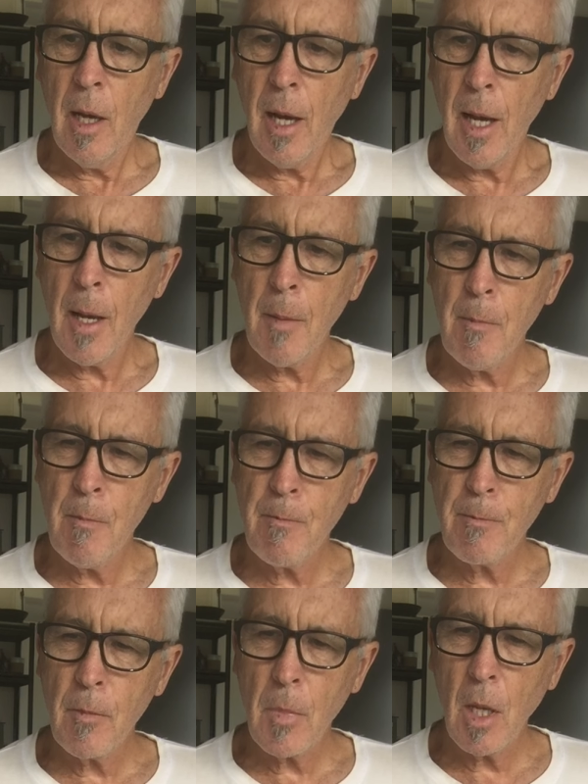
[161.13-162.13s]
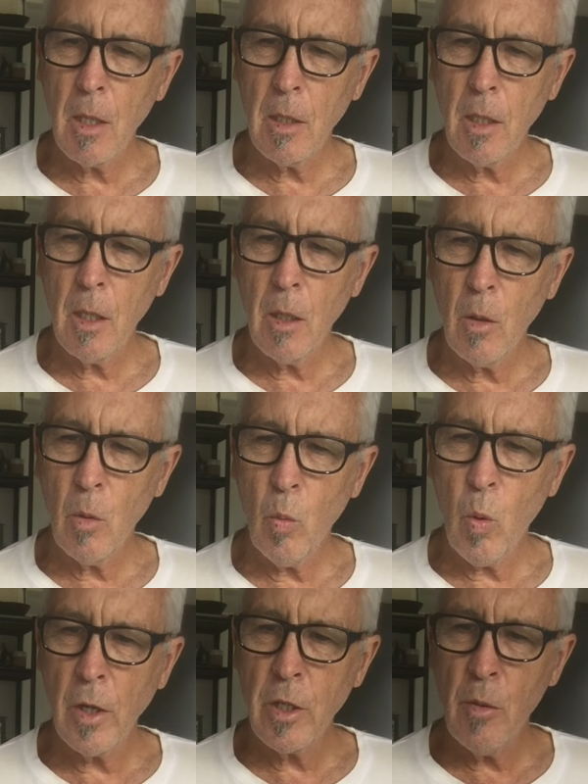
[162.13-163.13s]

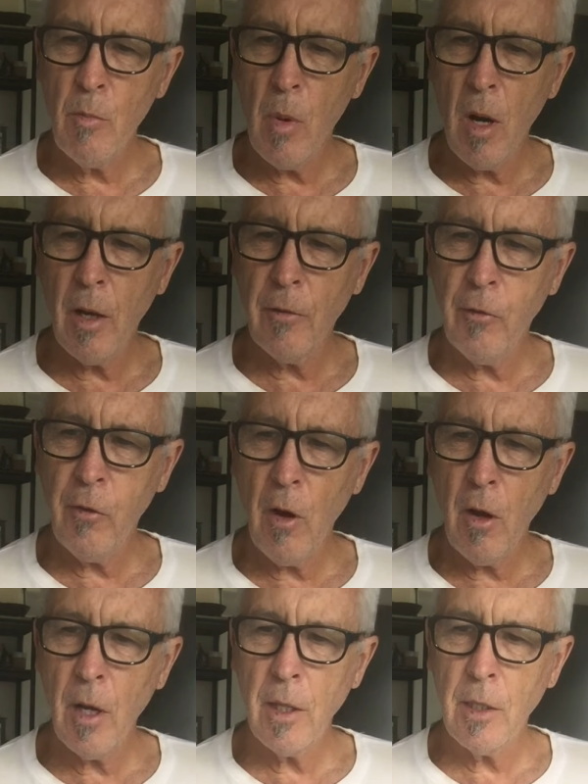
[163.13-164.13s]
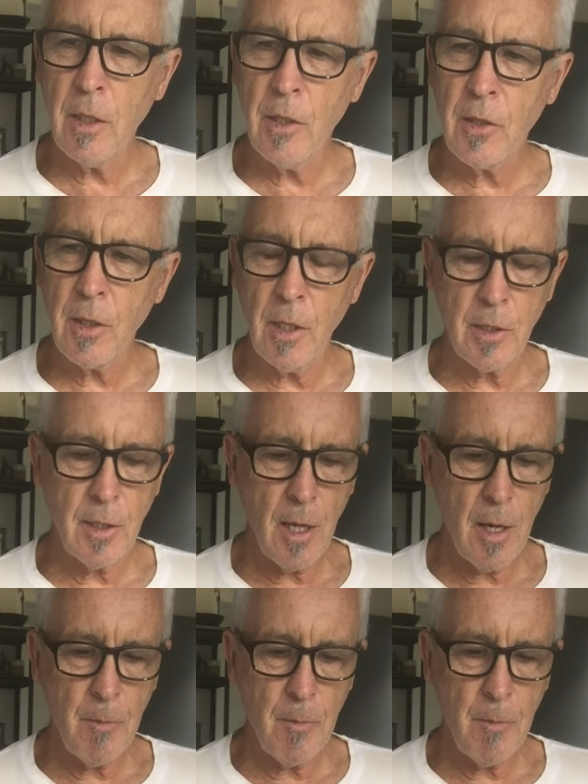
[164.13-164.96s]
What you might find is that